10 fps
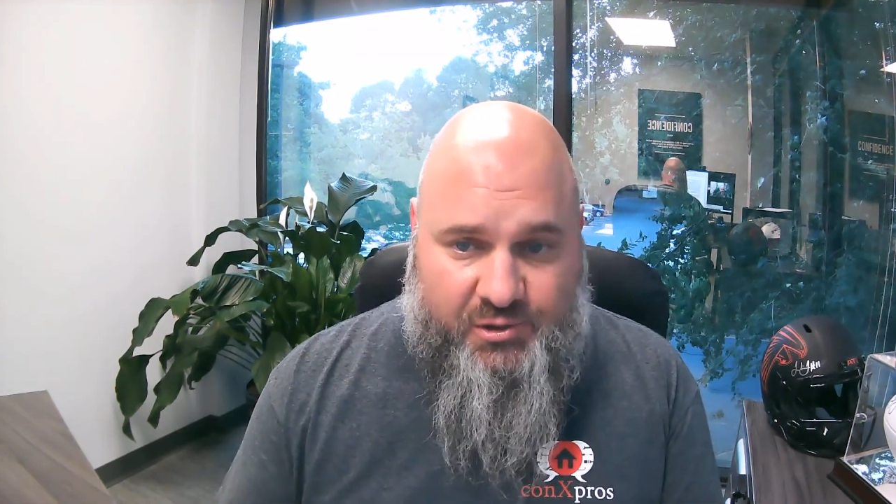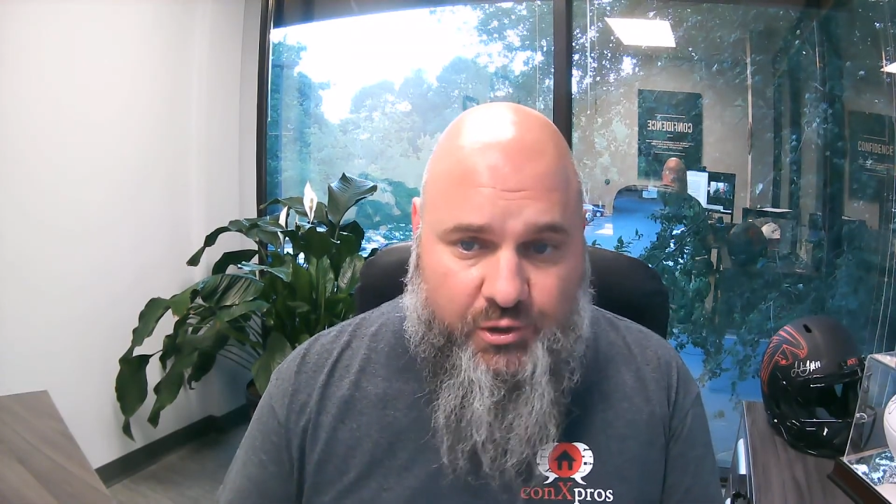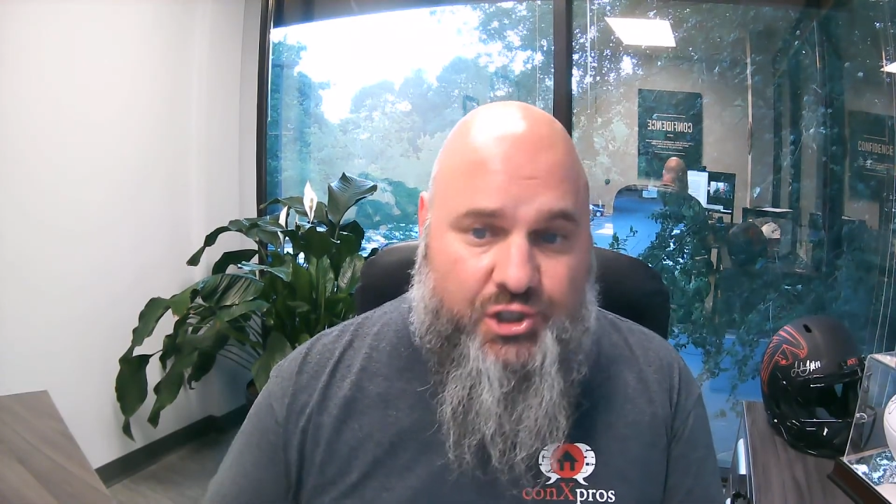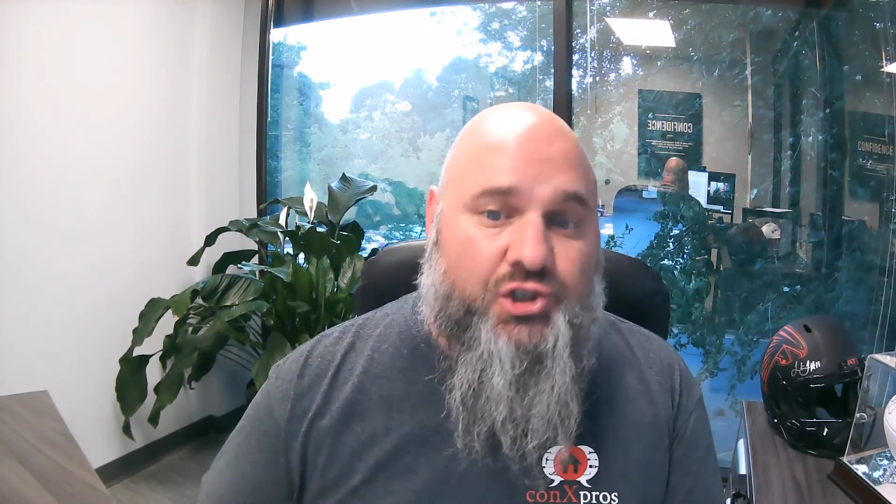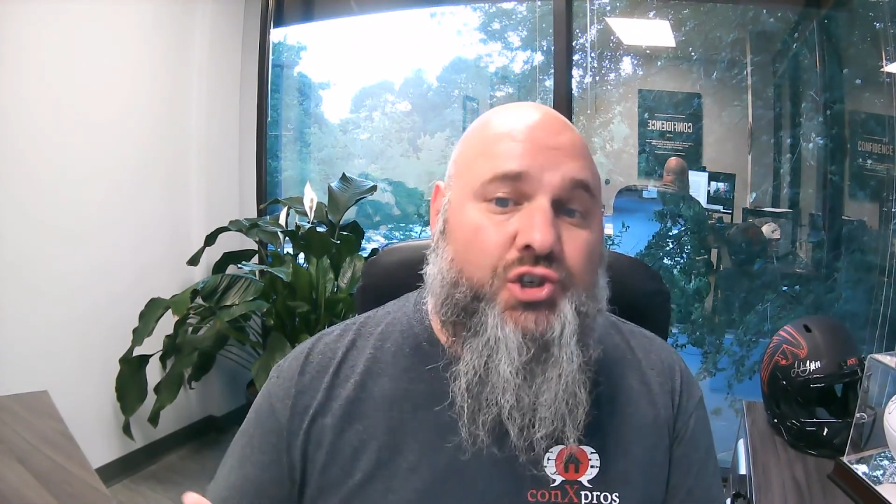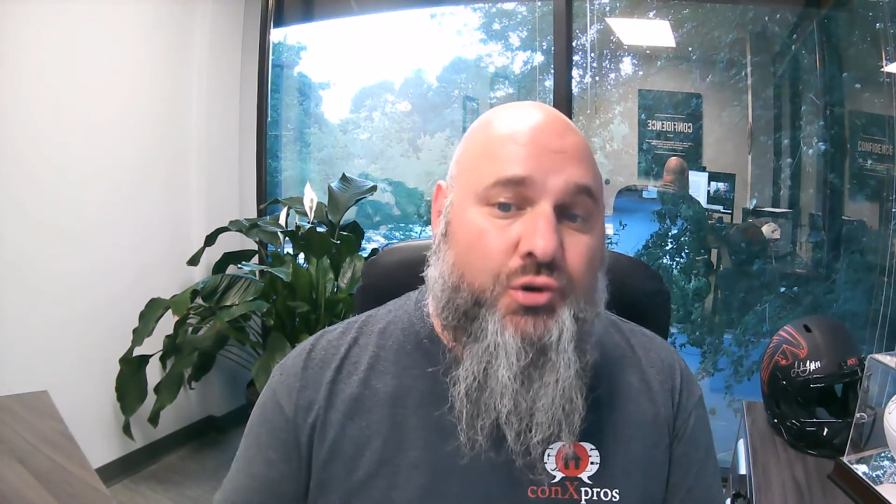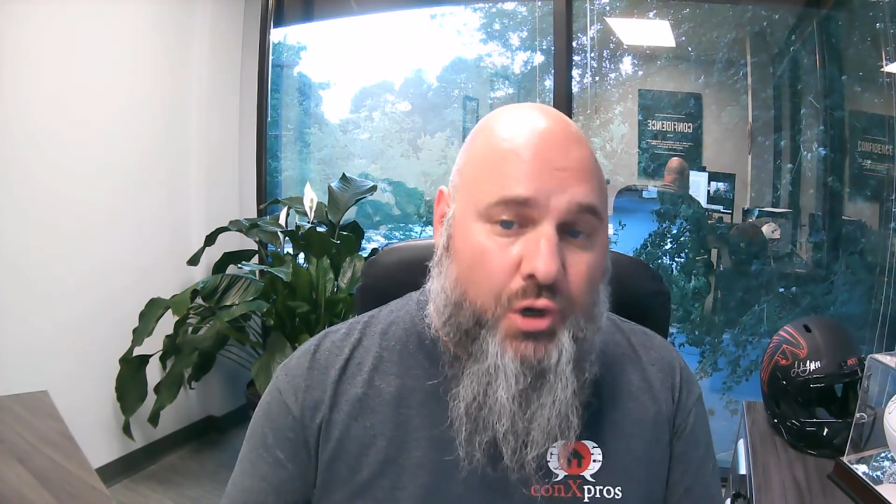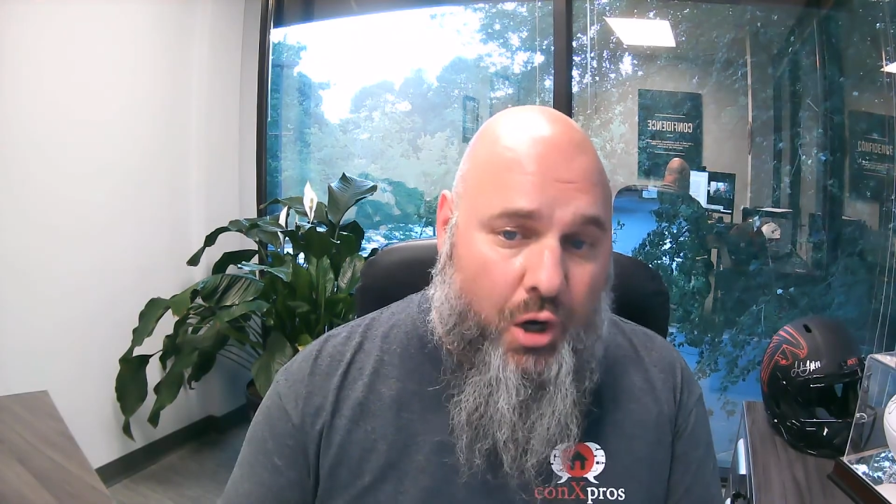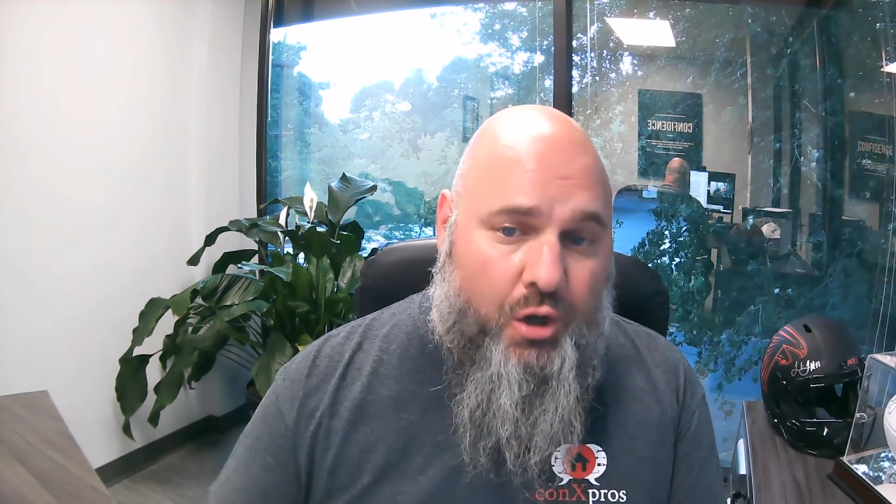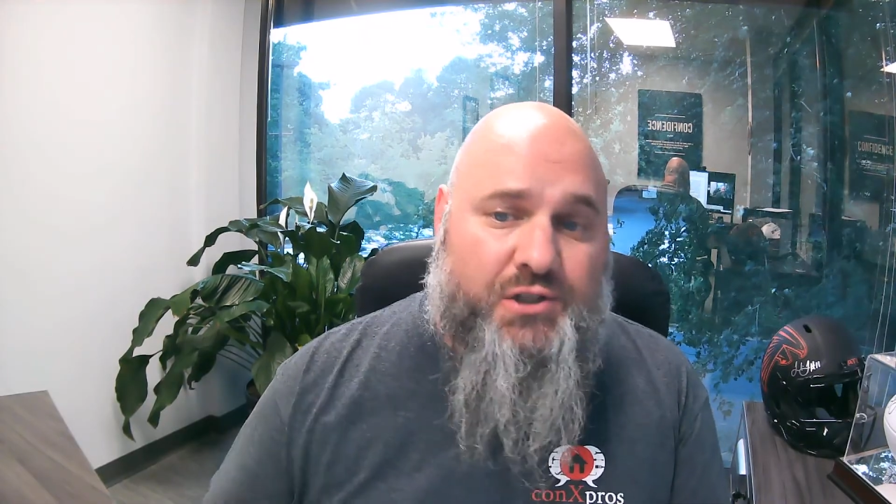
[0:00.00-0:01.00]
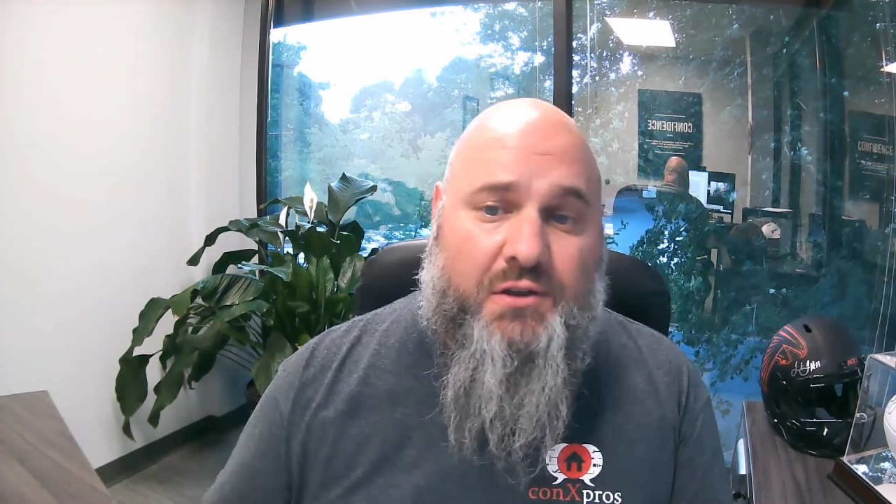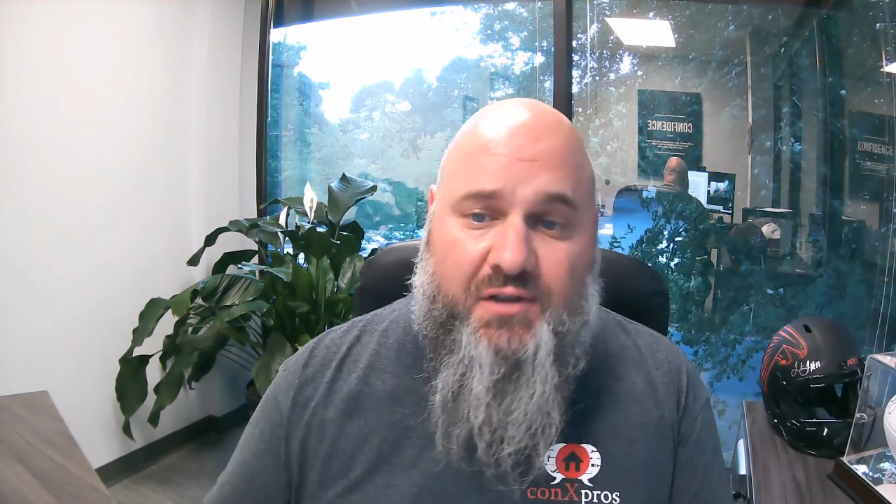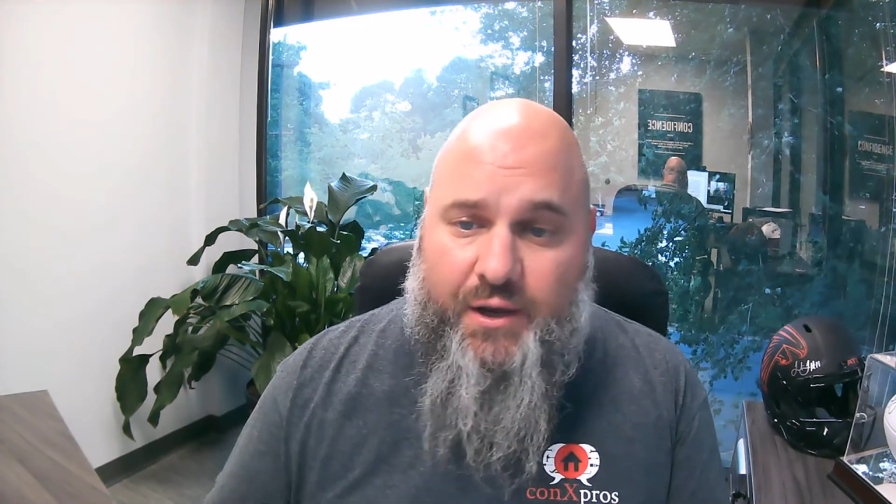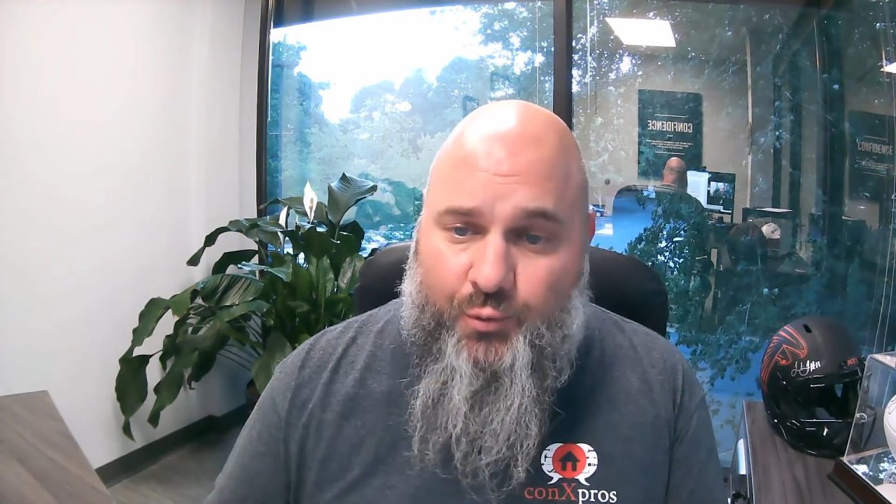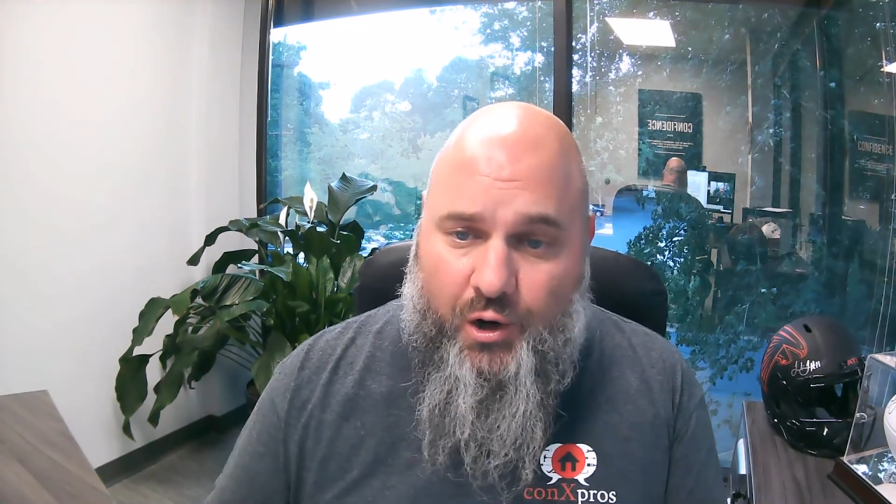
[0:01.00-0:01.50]
which is 2 calls on
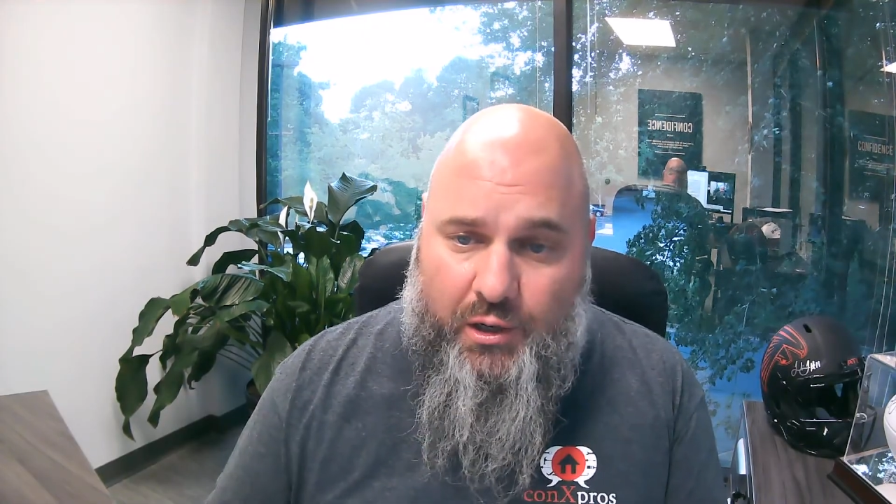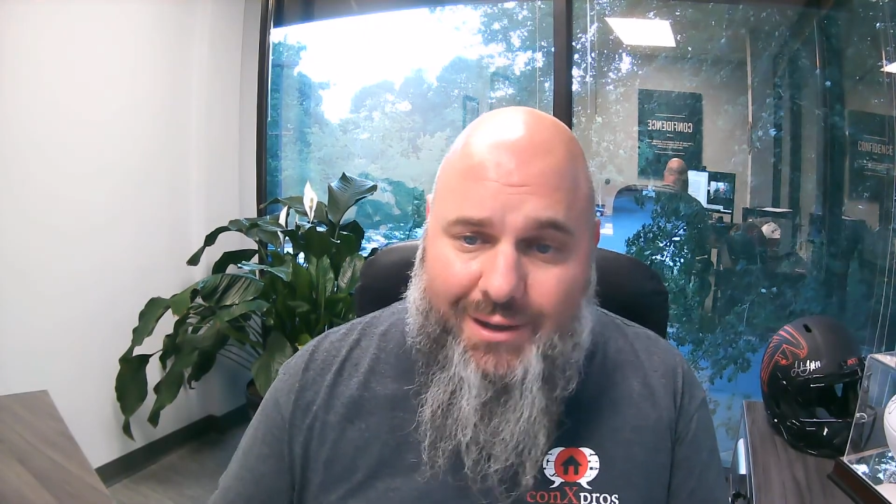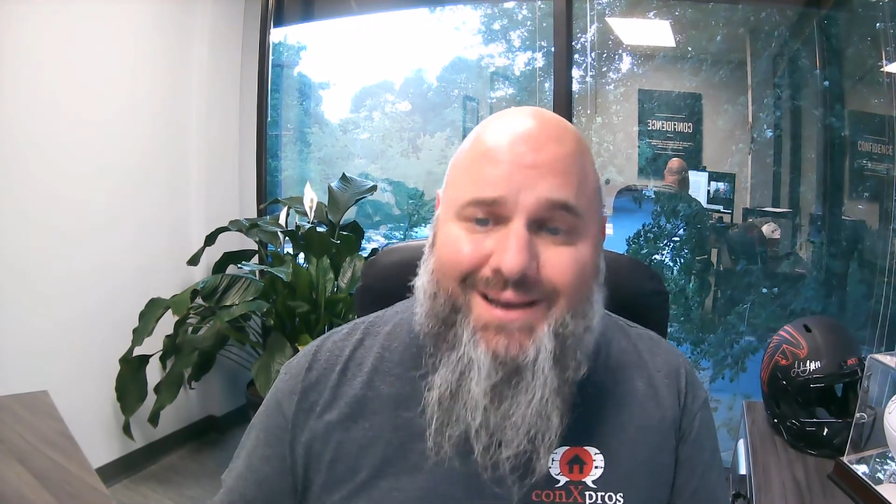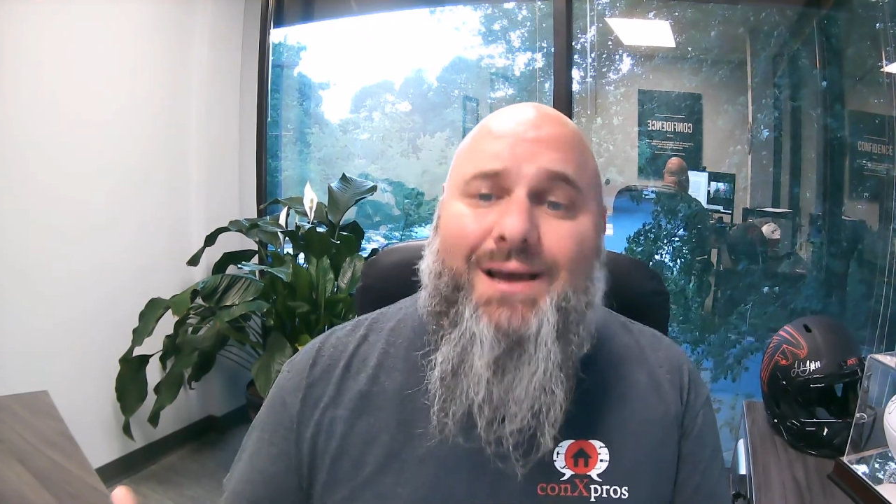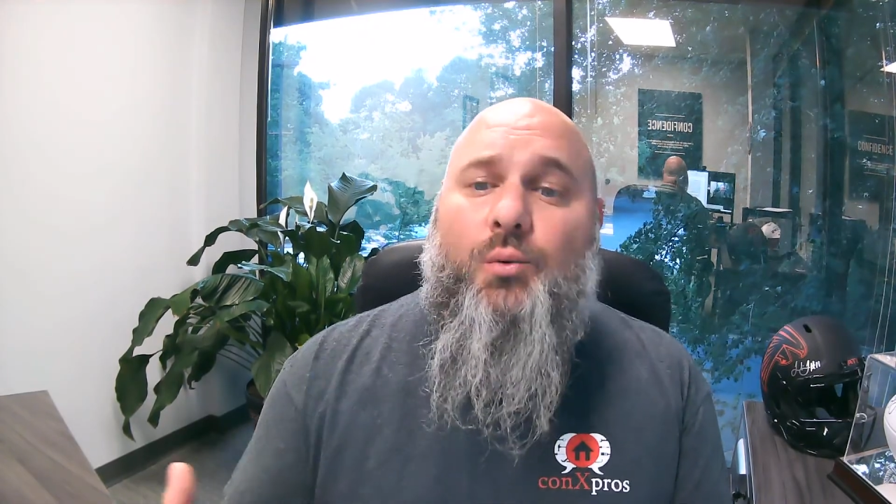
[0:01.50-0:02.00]
day 1,